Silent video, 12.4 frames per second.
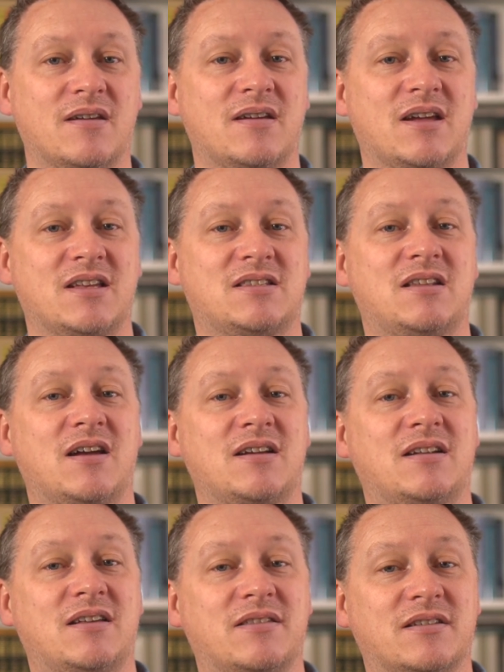It's
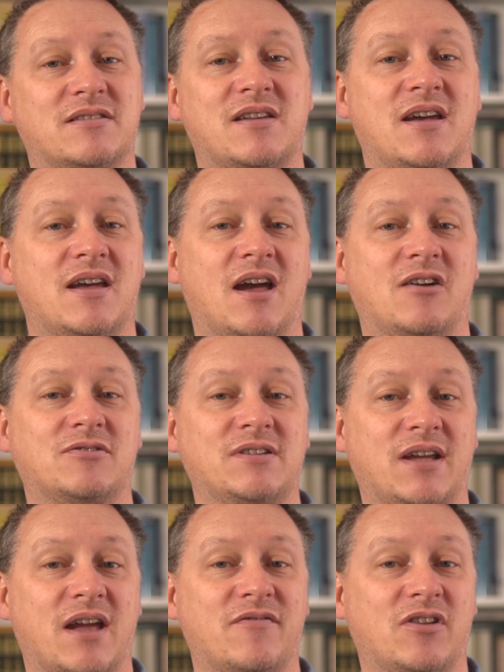likely that
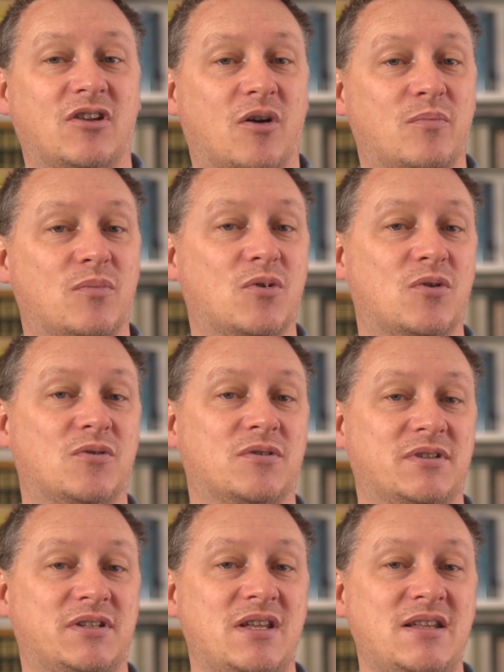Elton gave a lot more
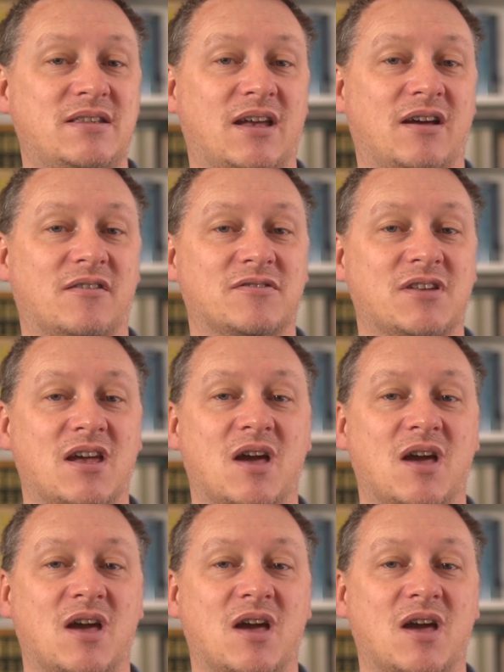details,